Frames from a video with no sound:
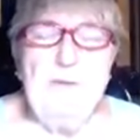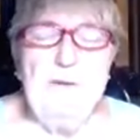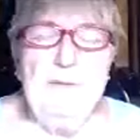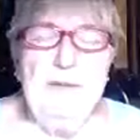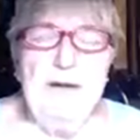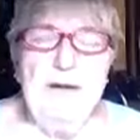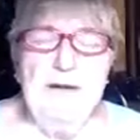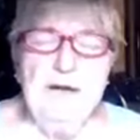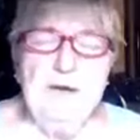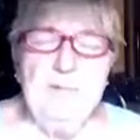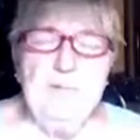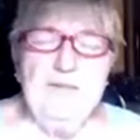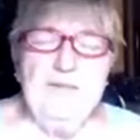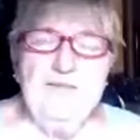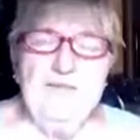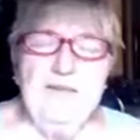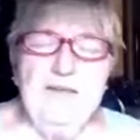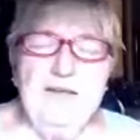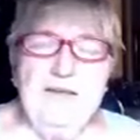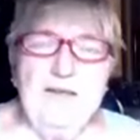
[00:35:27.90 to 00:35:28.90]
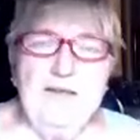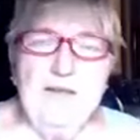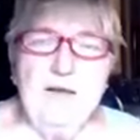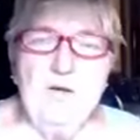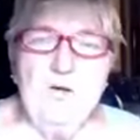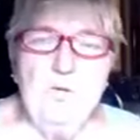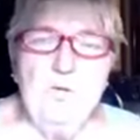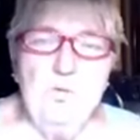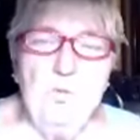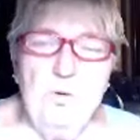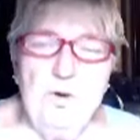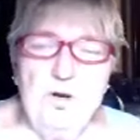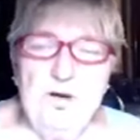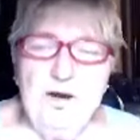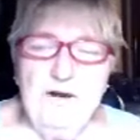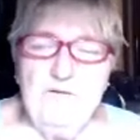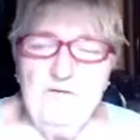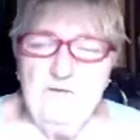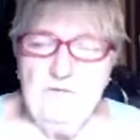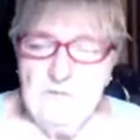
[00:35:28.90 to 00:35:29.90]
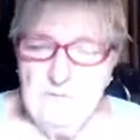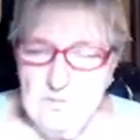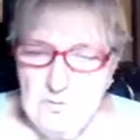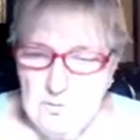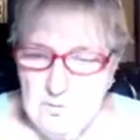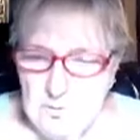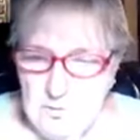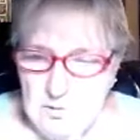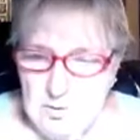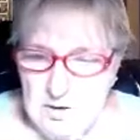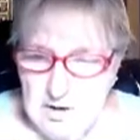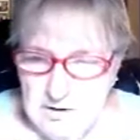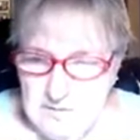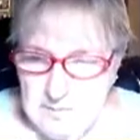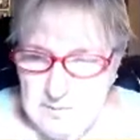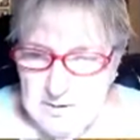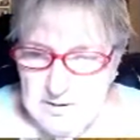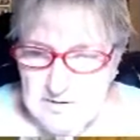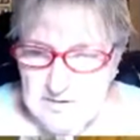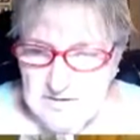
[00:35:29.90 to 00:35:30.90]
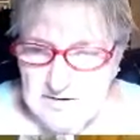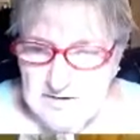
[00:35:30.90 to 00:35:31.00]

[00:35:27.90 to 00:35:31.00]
me back up and say that what I've been